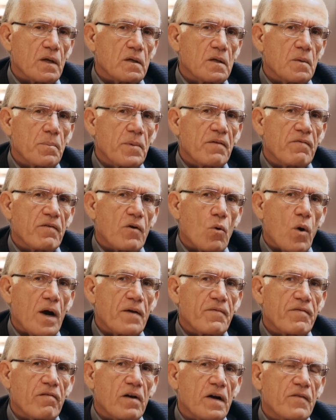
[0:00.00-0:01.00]
to be
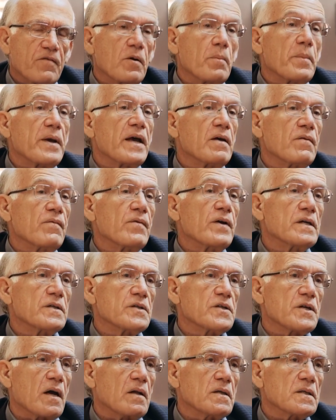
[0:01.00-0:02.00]
quite frank, from envy and
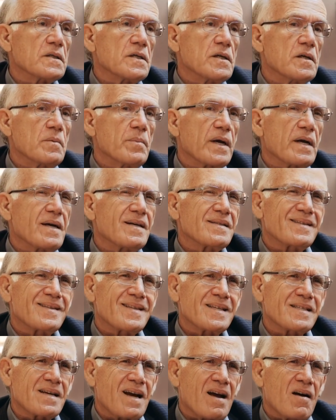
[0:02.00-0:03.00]
jealousy, because
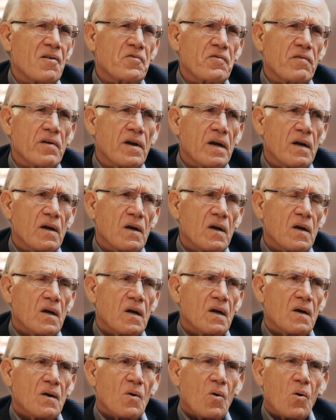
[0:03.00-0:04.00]
this country
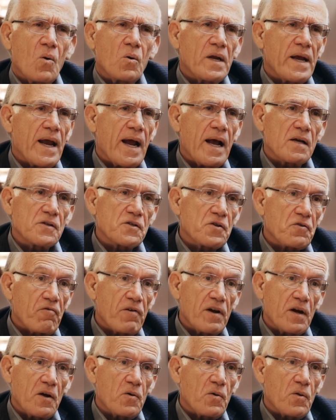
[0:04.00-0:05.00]
only has
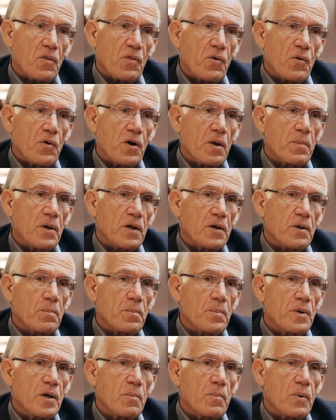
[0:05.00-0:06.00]
330 million
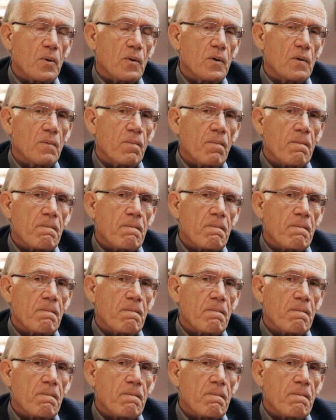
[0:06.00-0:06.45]
people.